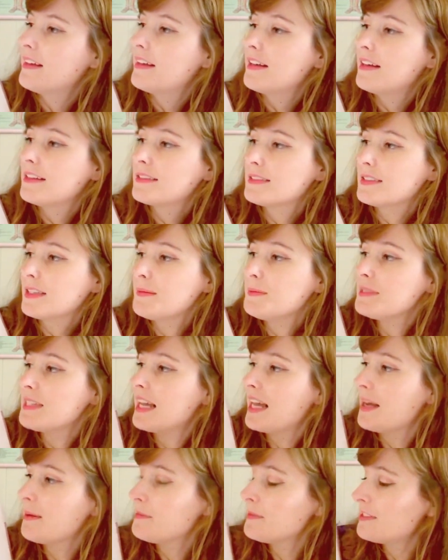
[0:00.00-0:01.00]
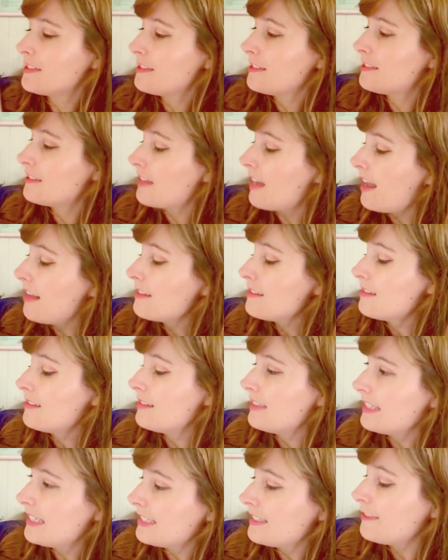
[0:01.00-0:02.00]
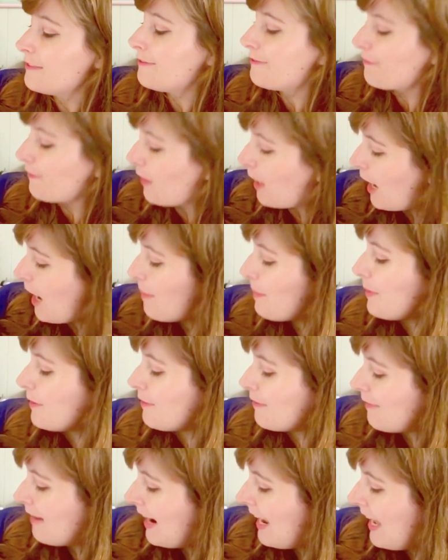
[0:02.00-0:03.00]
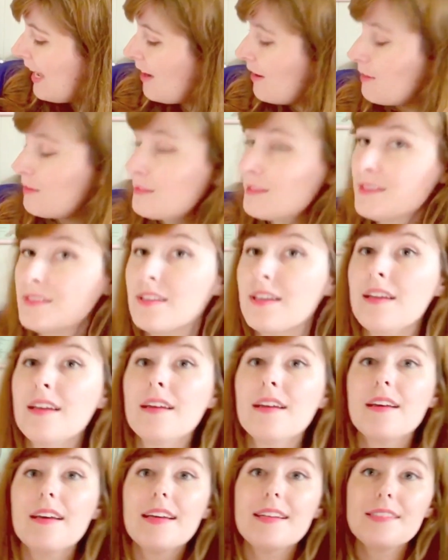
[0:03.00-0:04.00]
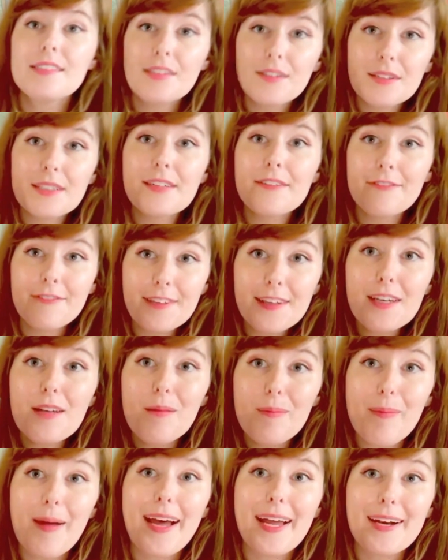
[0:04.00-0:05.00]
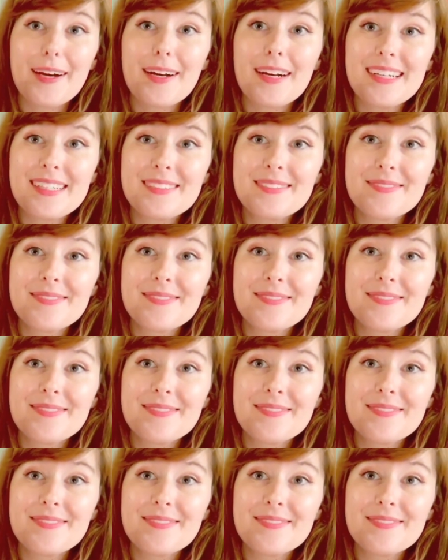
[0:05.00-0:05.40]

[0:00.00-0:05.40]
Sometimes you just need to flop around until you feel better.